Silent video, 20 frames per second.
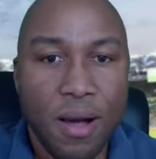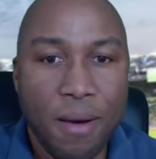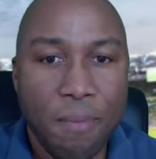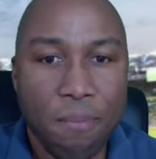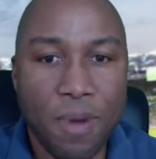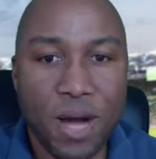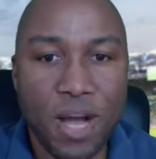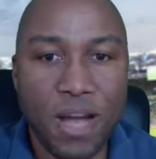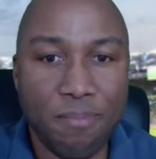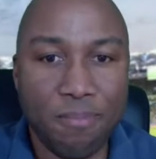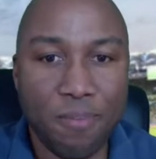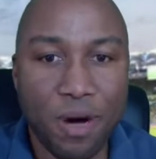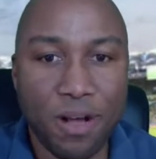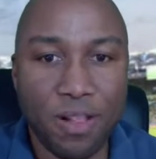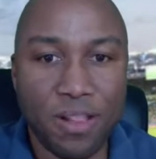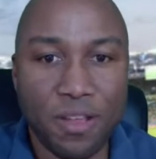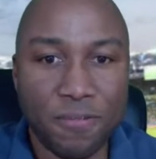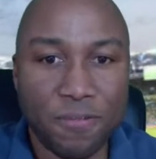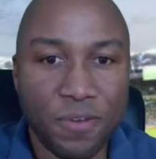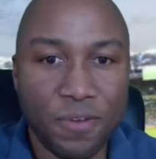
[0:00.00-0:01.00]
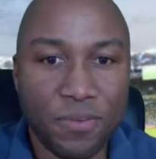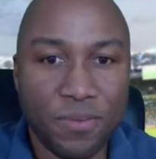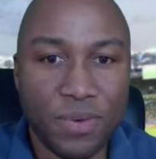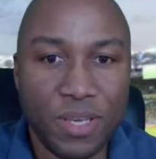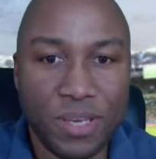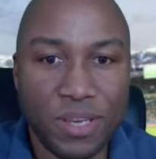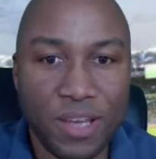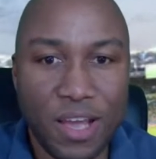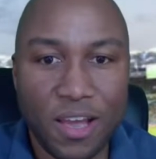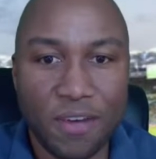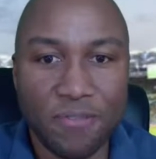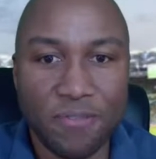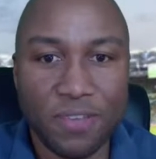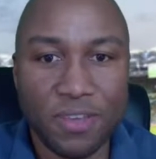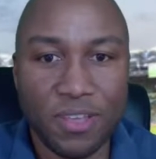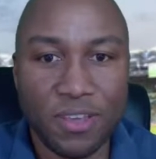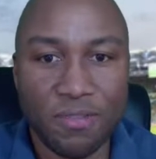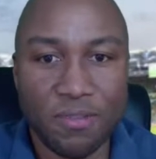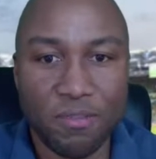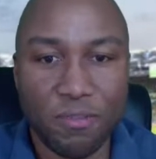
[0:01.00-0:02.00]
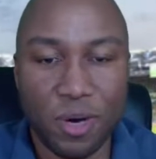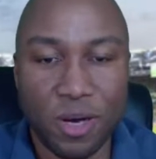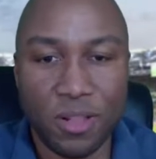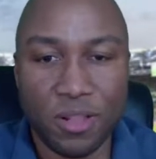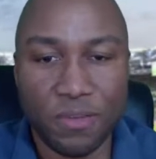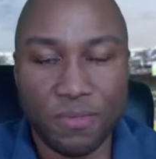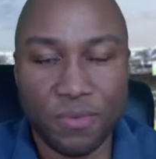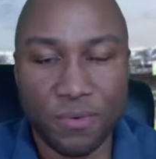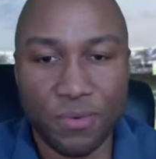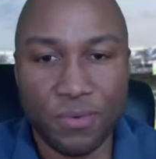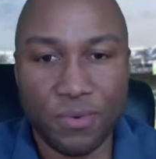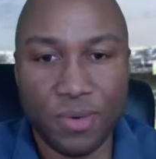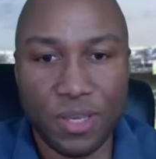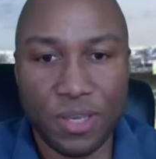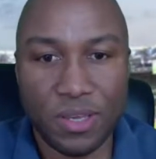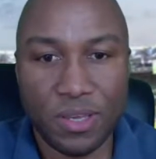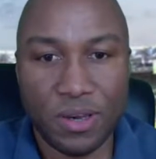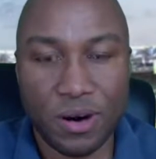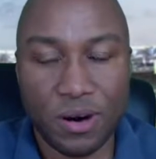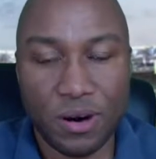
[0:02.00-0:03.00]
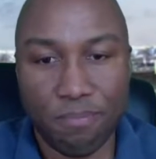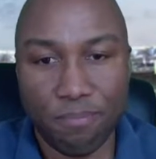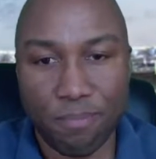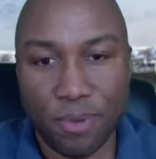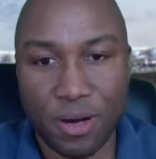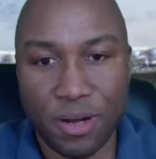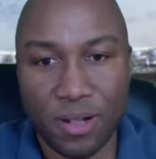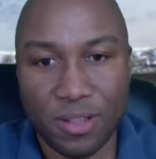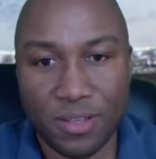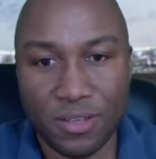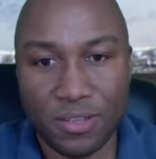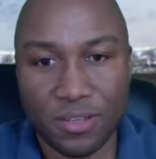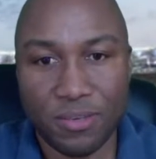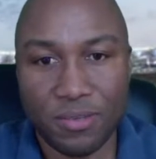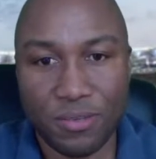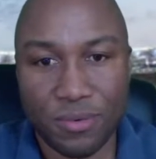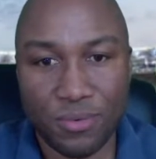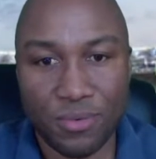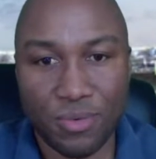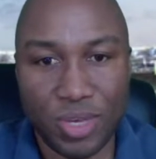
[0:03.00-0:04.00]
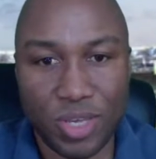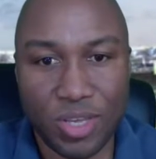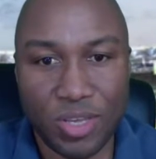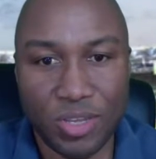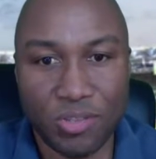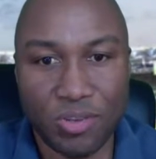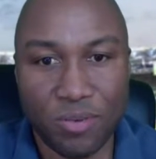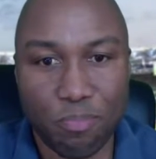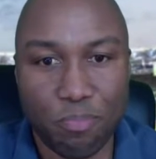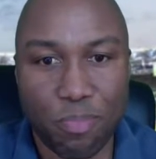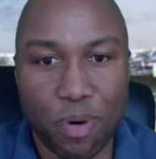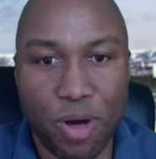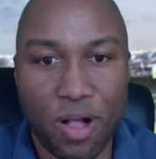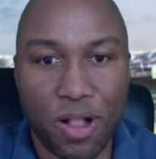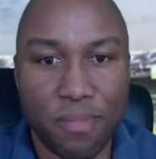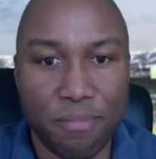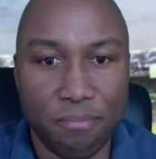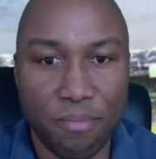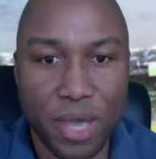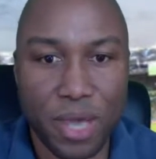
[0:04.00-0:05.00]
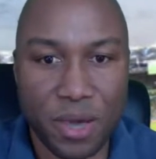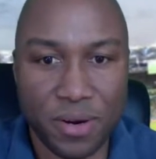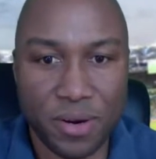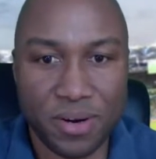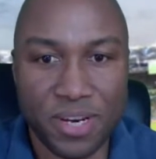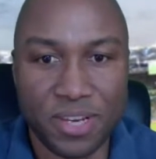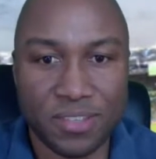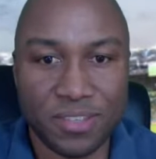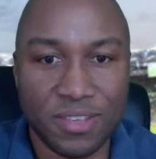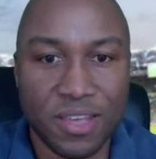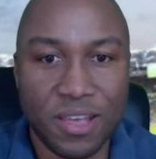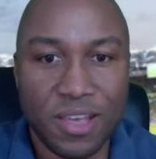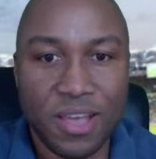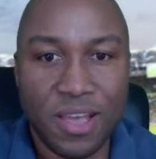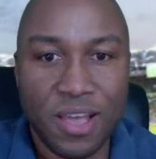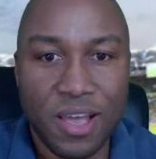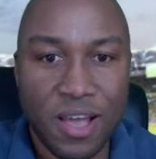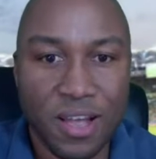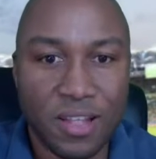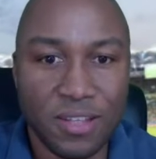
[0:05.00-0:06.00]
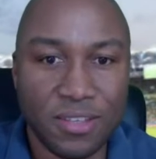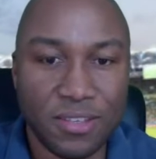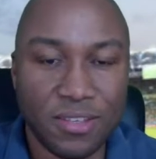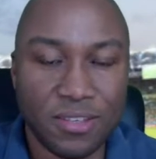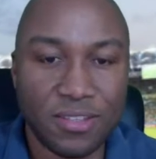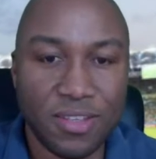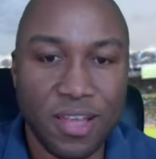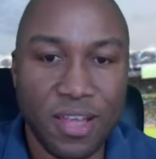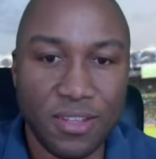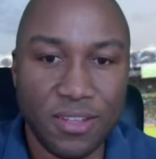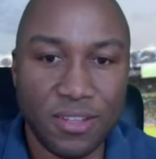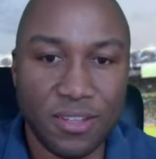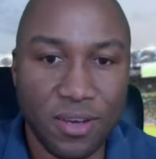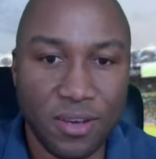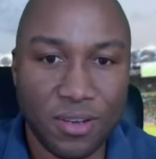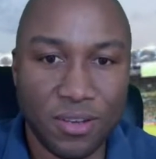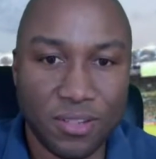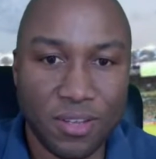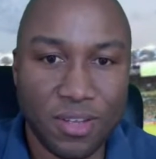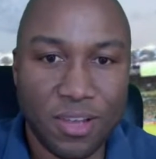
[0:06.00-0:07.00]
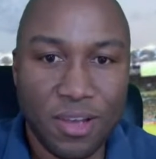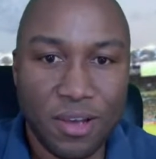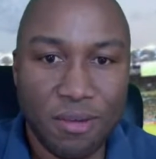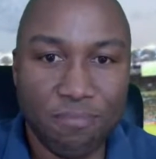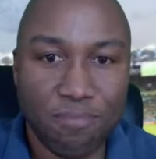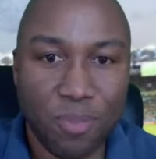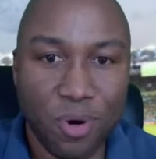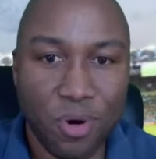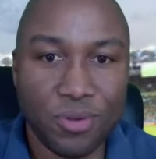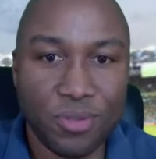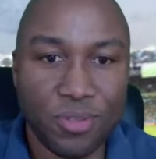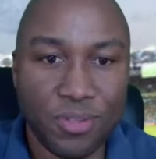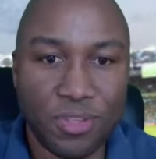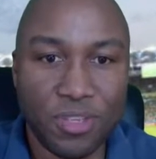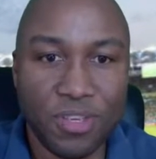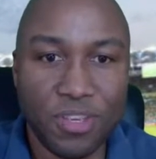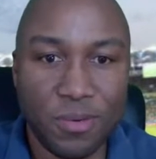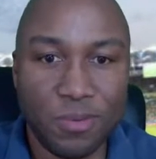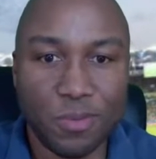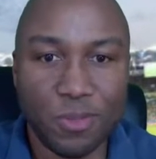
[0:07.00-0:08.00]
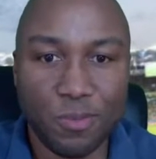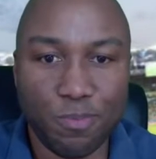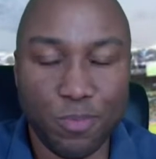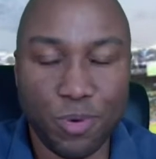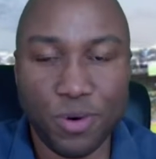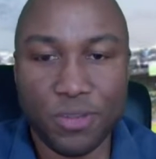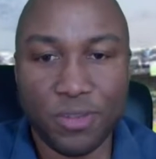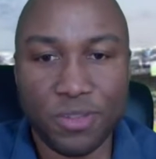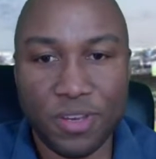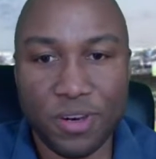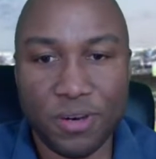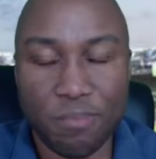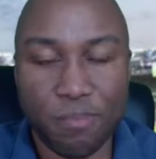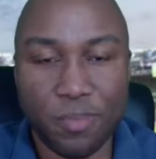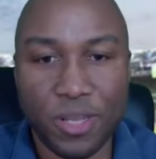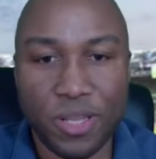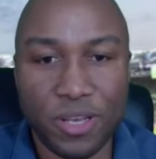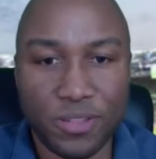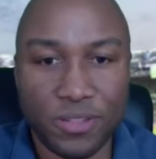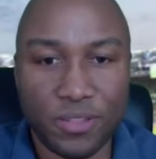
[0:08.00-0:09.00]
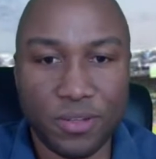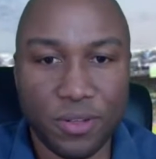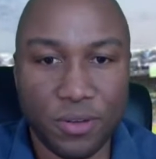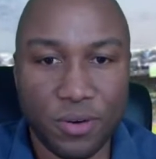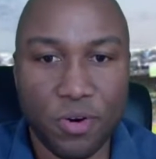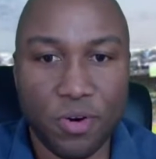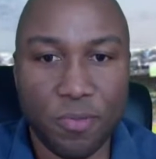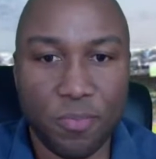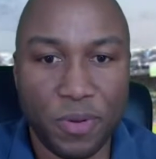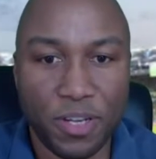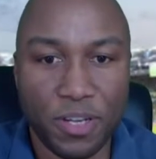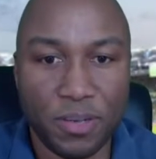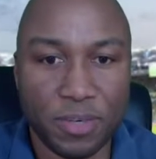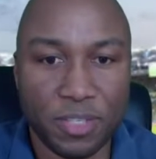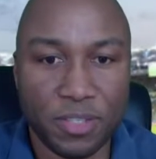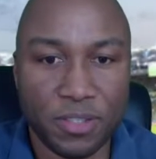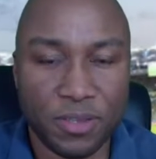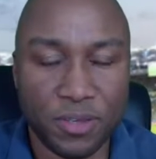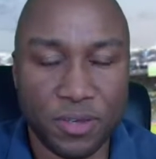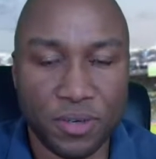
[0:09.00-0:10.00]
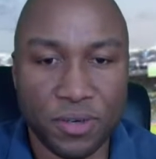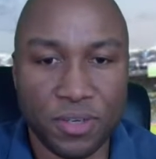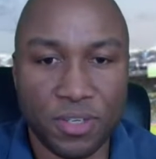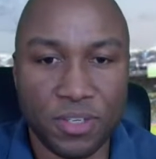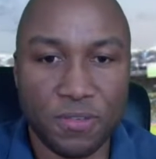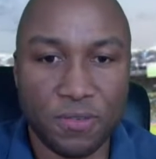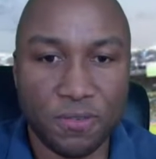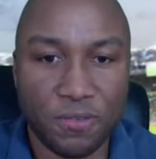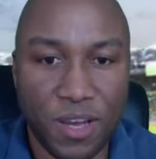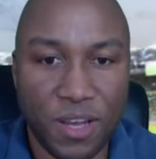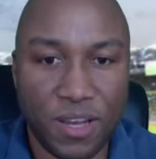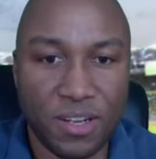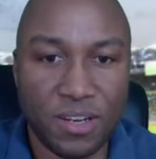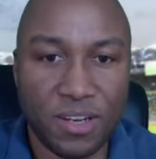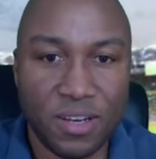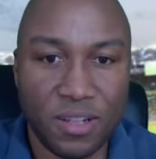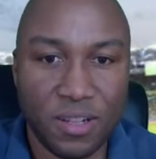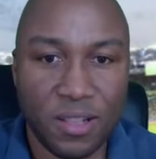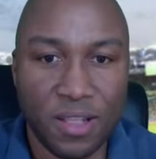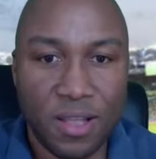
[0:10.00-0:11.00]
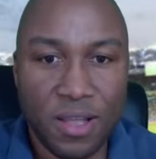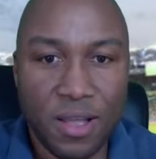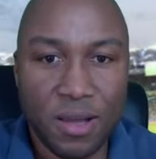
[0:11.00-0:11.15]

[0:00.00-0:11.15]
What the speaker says: My ball of the week, I have to give the ball of the week, our ballers of the week, to Palmeiras and Santos. Both teams booked their place in the Copa Libertadores final.